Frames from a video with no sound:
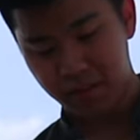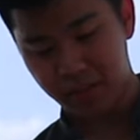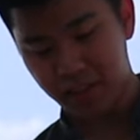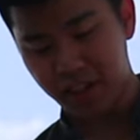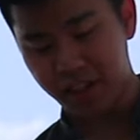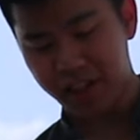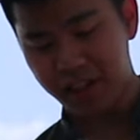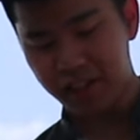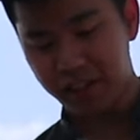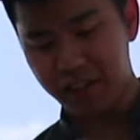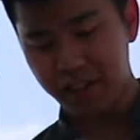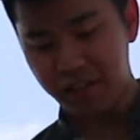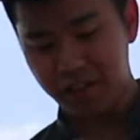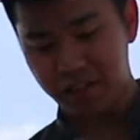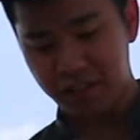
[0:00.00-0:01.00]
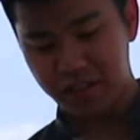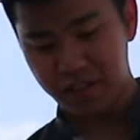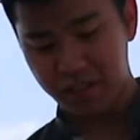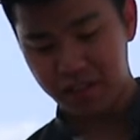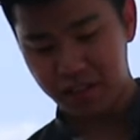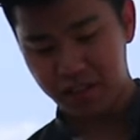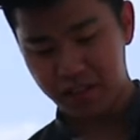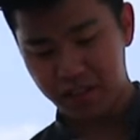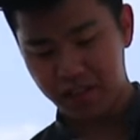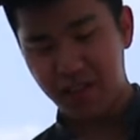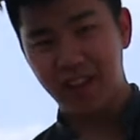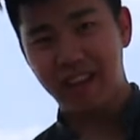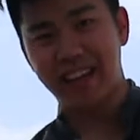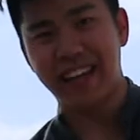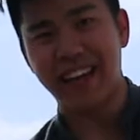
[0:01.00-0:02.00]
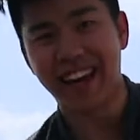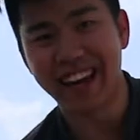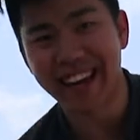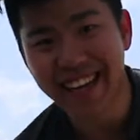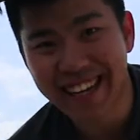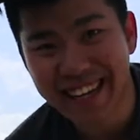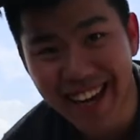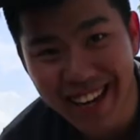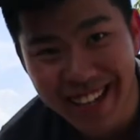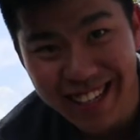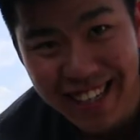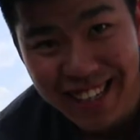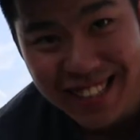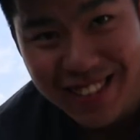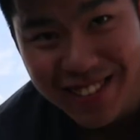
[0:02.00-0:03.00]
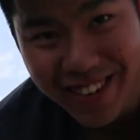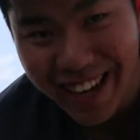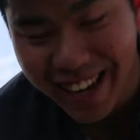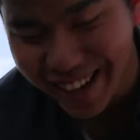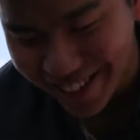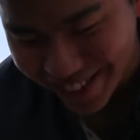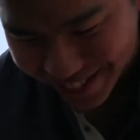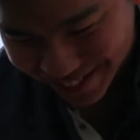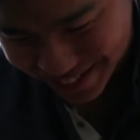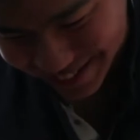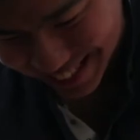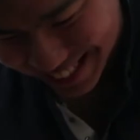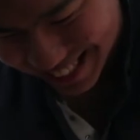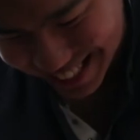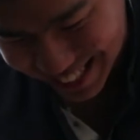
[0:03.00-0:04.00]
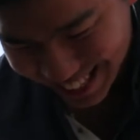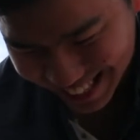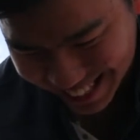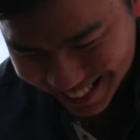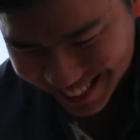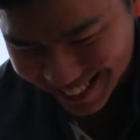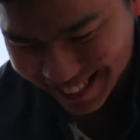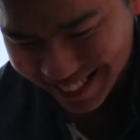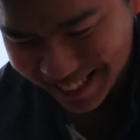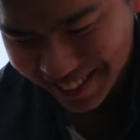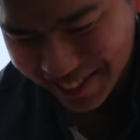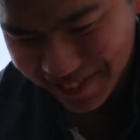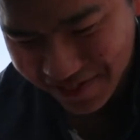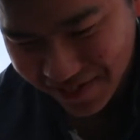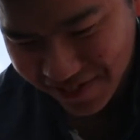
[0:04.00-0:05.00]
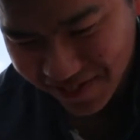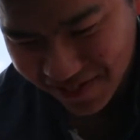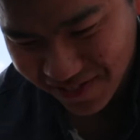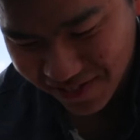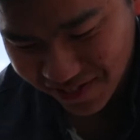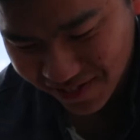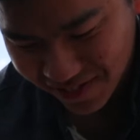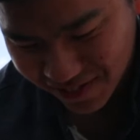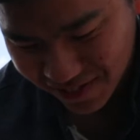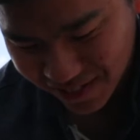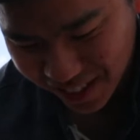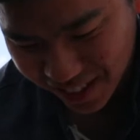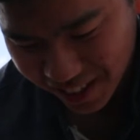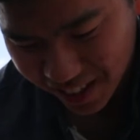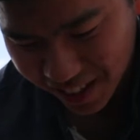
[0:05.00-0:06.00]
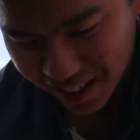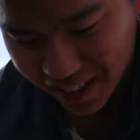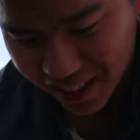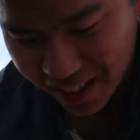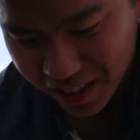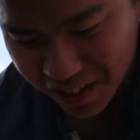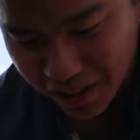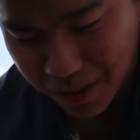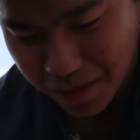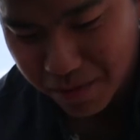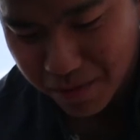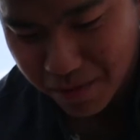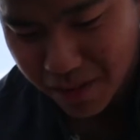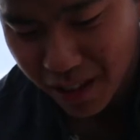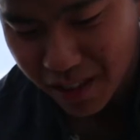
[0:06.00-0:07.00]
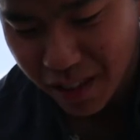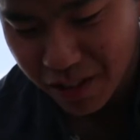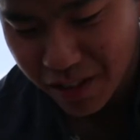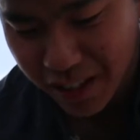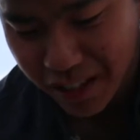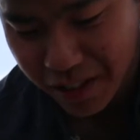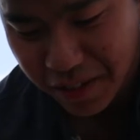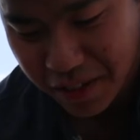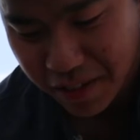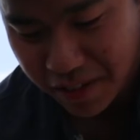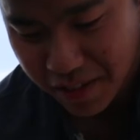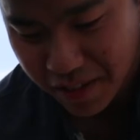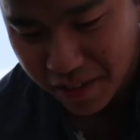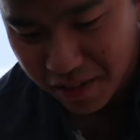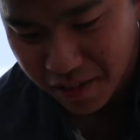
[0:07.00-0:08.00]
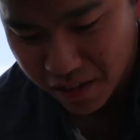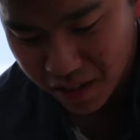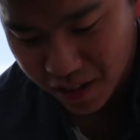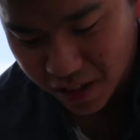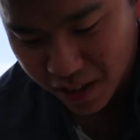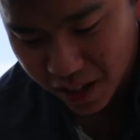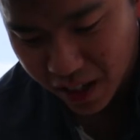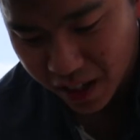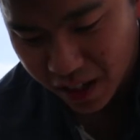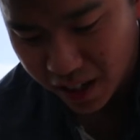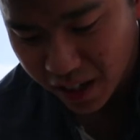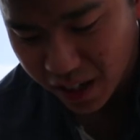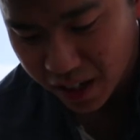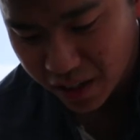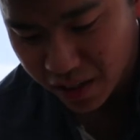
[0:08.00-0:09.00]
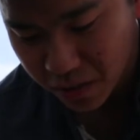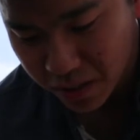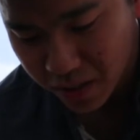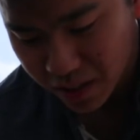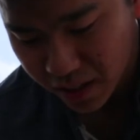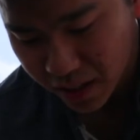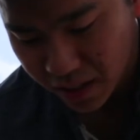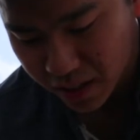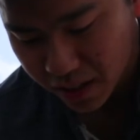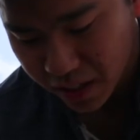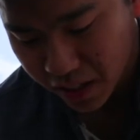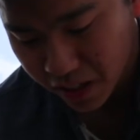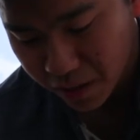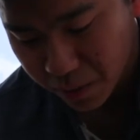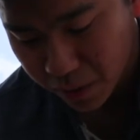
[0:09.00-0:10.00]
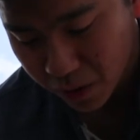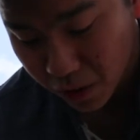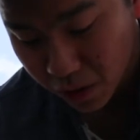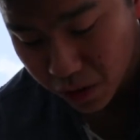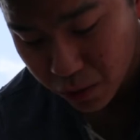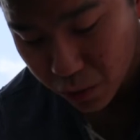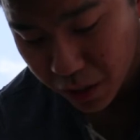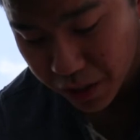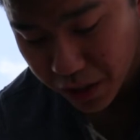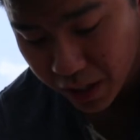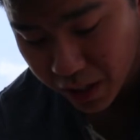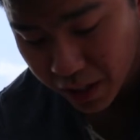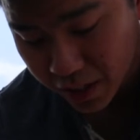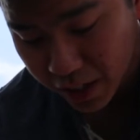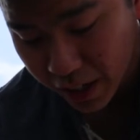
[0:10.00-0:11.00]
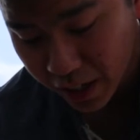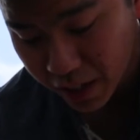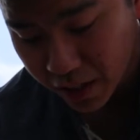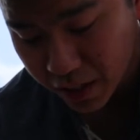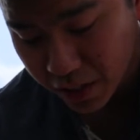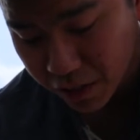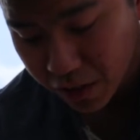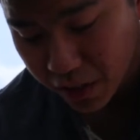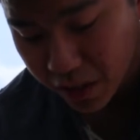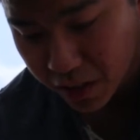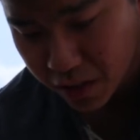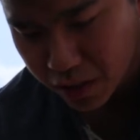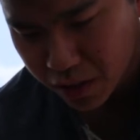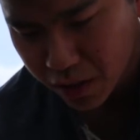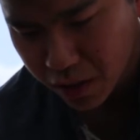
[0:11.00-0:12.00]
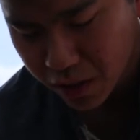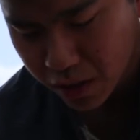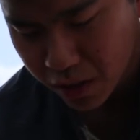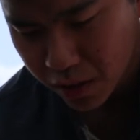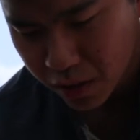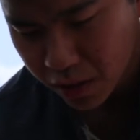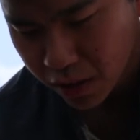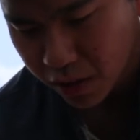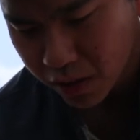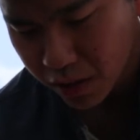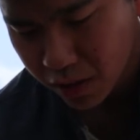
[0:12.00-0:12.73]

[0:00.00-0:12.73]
You got it yourself? Yep and I got it as well. Nice. Okay, cool. That's our second one. And I assume this guy is terrible. Oh, he's wandering, attack and defense. Huh.